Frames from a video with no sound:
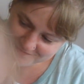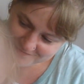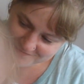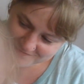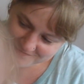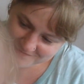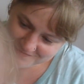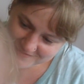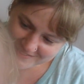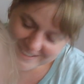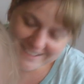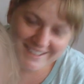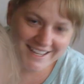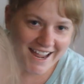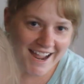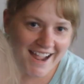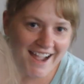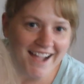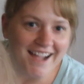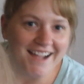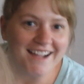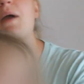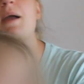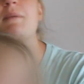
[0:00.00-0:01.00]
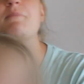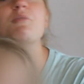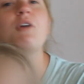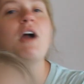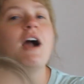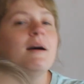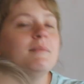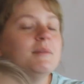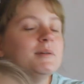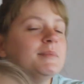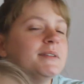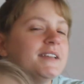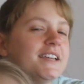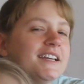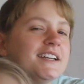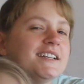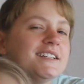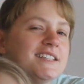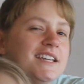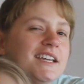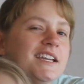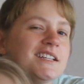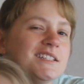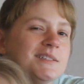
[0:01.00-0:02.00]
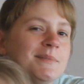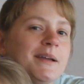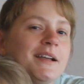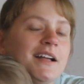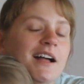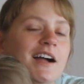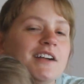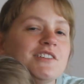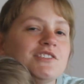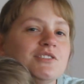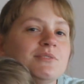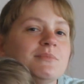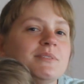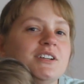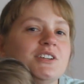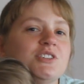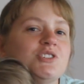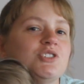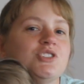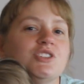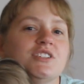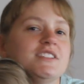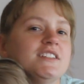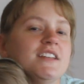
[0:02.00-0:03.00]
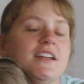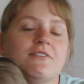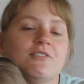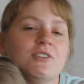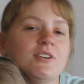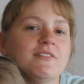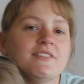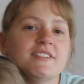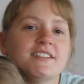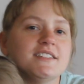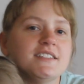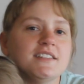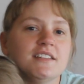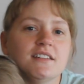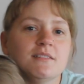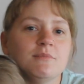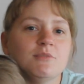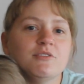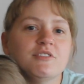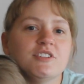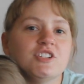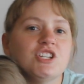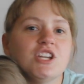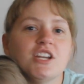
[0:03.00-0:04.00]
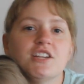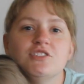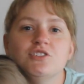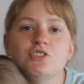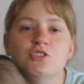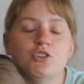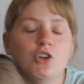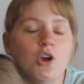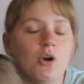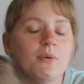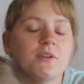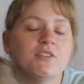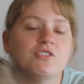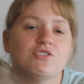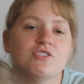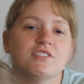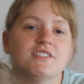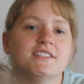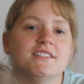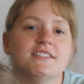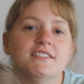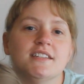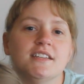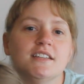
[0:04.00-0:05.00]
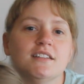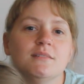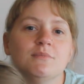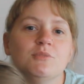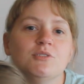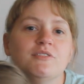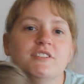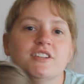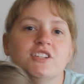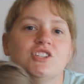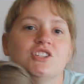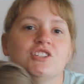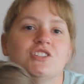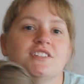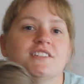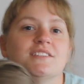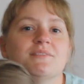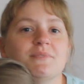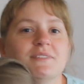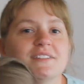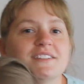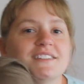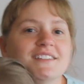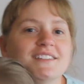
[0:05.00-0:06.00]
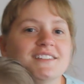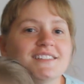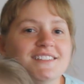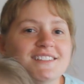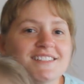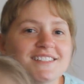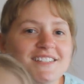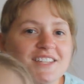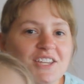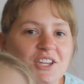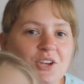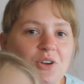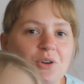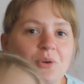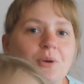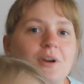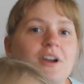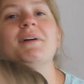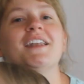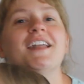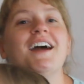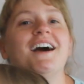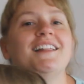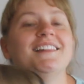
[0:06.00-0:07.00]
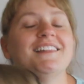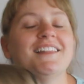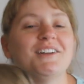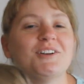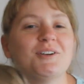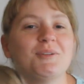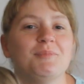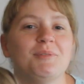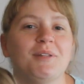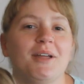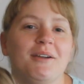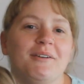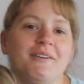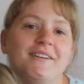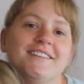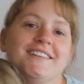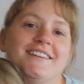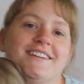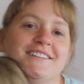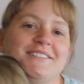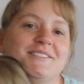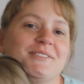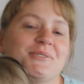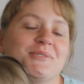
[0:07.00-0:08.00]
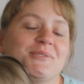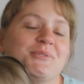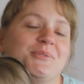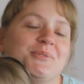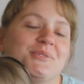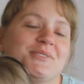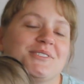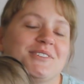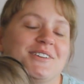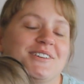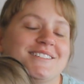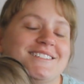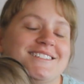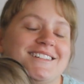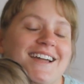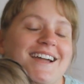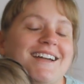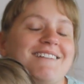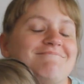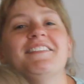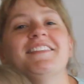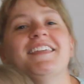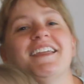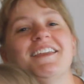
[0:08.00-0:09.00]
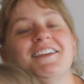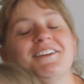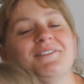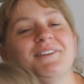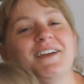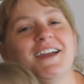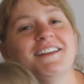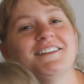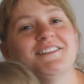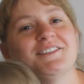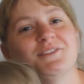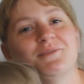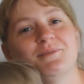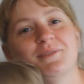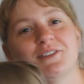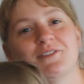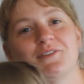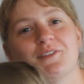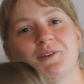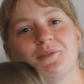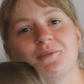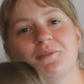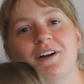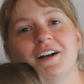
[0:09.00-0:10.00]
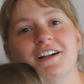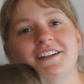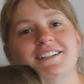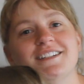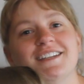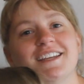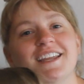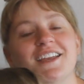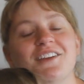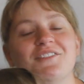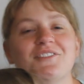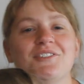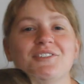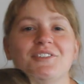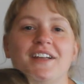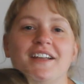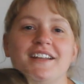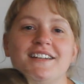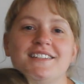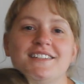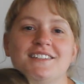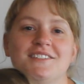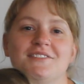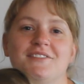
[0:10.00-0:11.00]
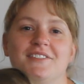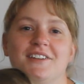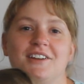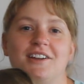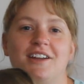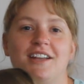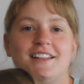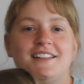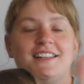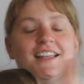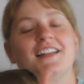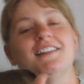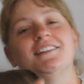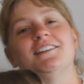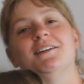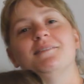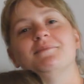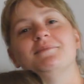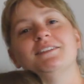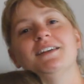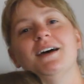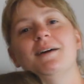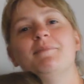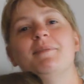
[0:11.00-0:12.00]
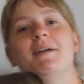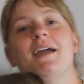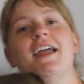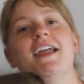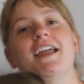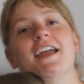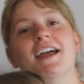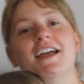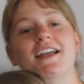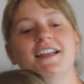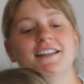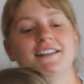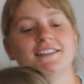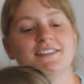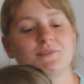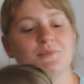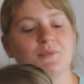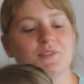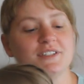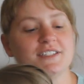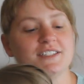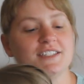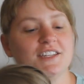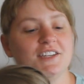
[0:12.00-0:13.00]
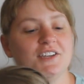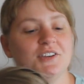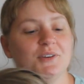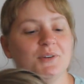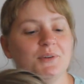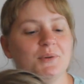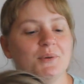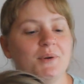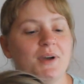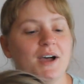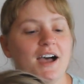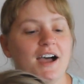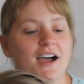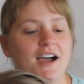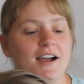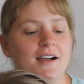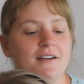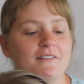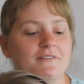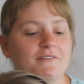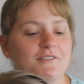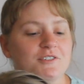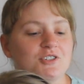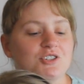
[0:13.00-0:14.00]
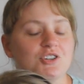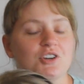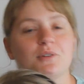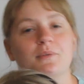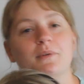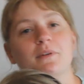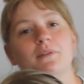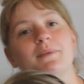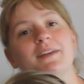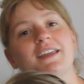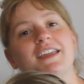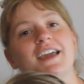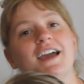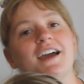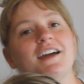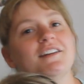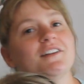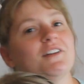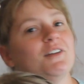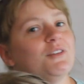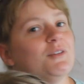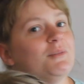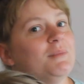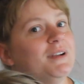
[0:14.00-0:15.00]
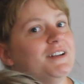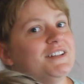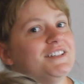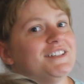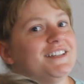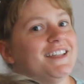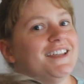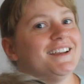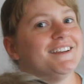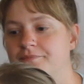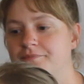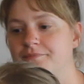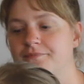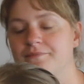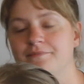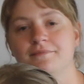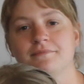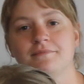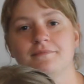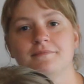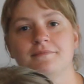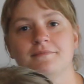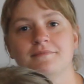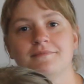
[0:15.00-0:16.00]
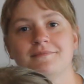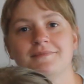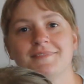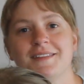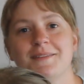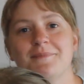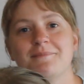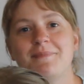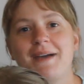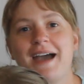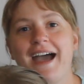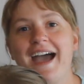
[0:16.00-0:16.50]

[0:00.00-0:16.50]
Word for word: Yeah. Yeah. I'm probably going to take it to my classroom because she's never even seen the movie. She has no interest in seeing the movie. She just wants it because it's cute. But I'll let her play with it until school starts again. Thank you guys so much for watching. If you liked this video, hit that thumbs up. And we'll see you uh, for sure when we get another Munchling. Bye!